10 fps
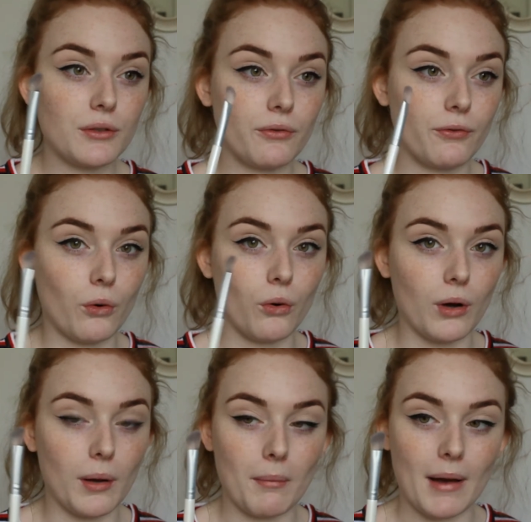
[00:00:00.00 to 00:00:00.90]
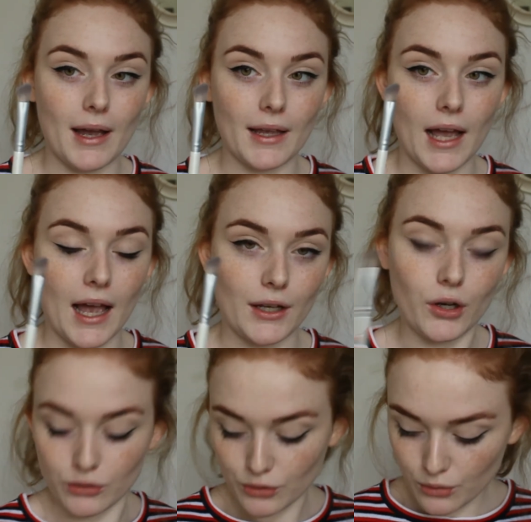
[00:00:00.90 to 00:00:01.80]
for my eye
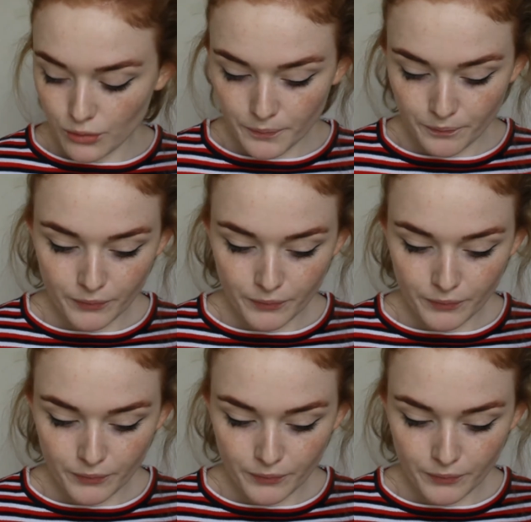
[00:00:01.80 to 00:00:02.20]
contour.